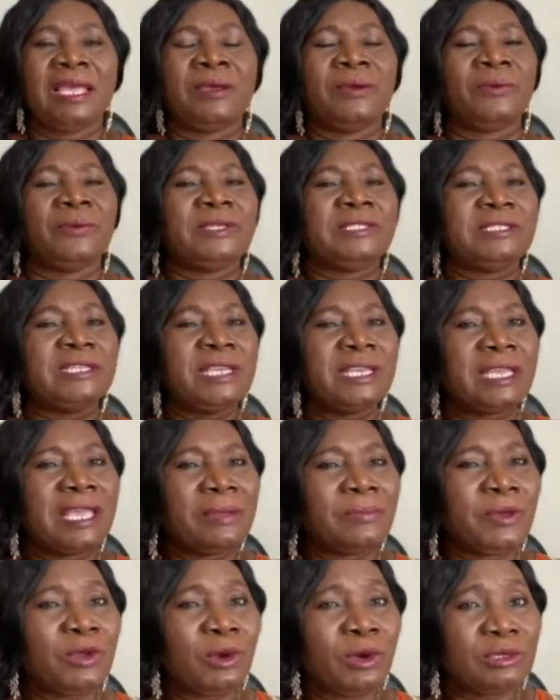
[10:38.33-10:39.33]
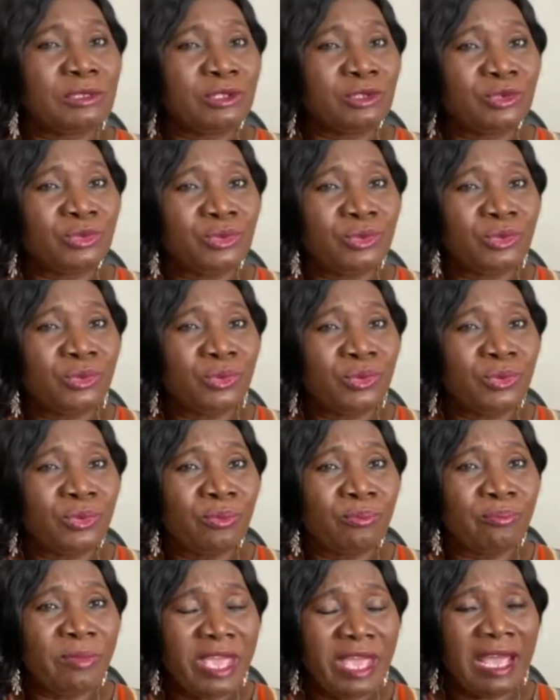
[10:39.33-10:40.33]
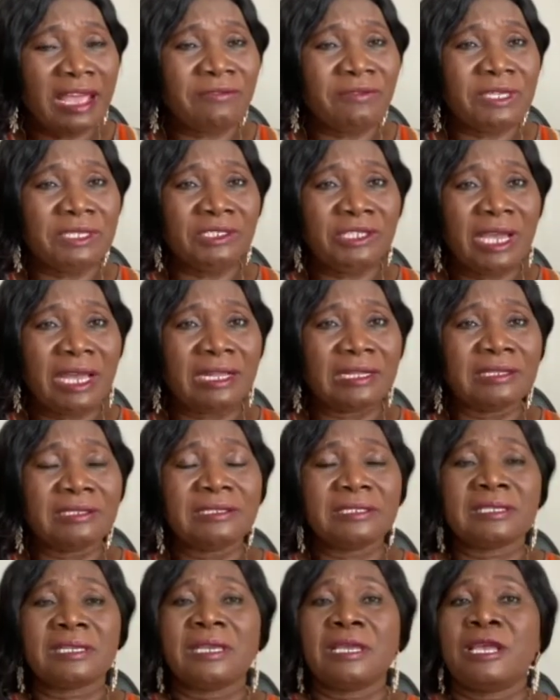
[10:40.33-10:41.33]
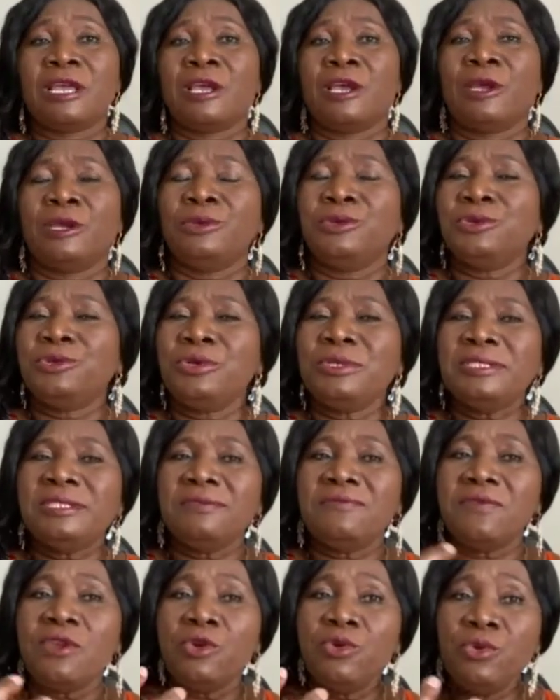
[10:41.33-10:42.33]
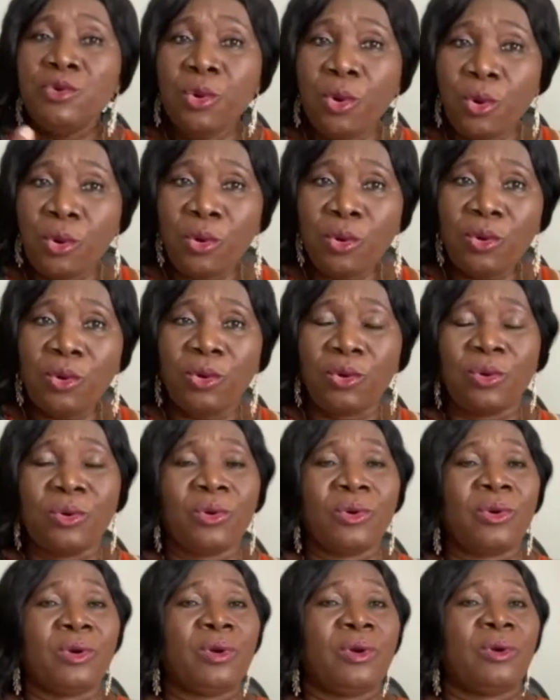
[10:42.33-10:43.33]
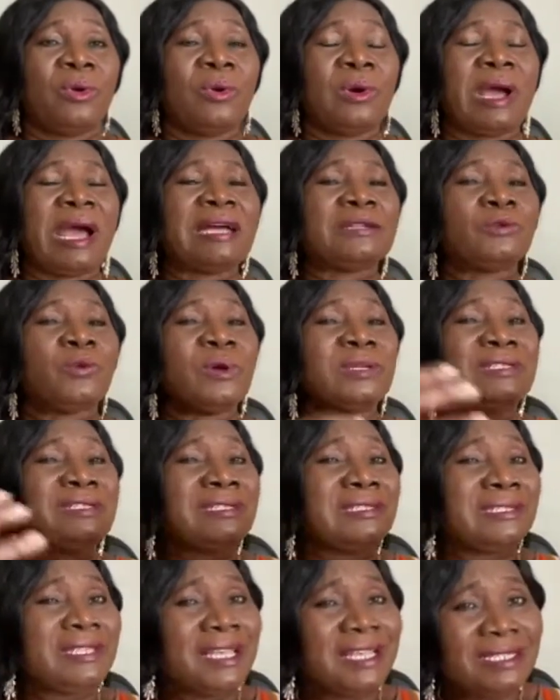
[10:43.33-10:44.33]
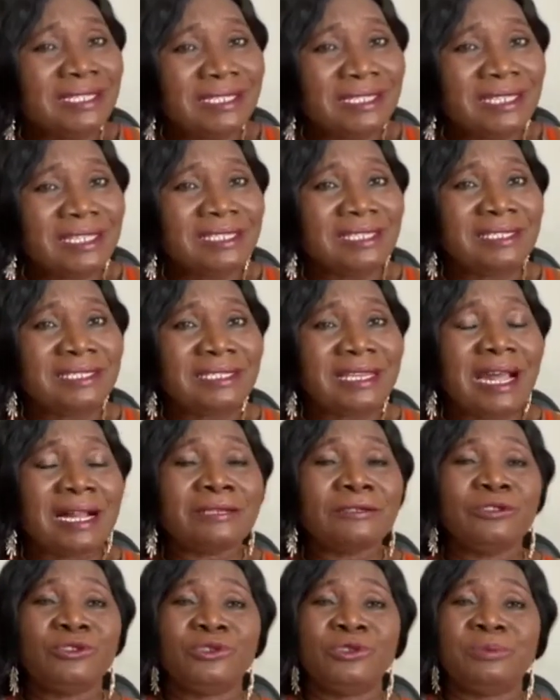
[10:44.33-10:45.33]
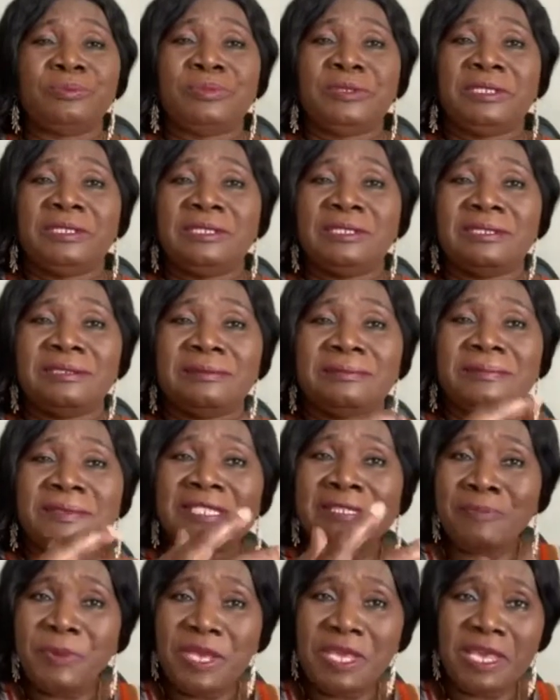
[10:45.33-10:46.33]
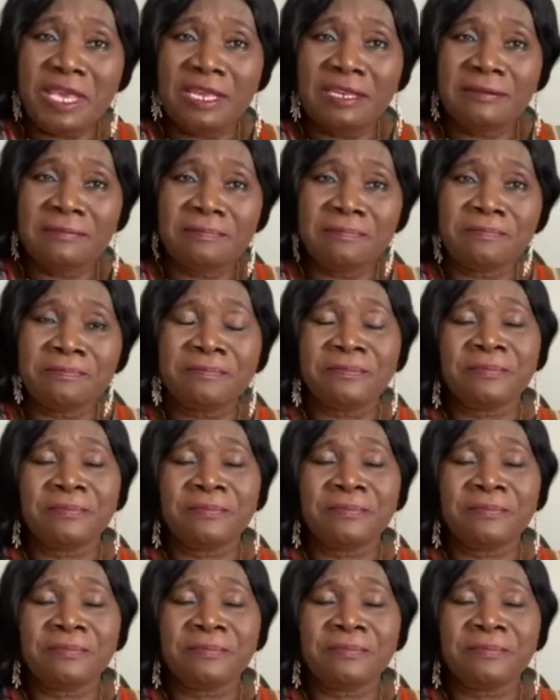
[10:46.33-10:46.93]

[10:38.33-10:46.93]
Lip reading: We take care because you may have a child, you don't even know at what stage this child should be speaking,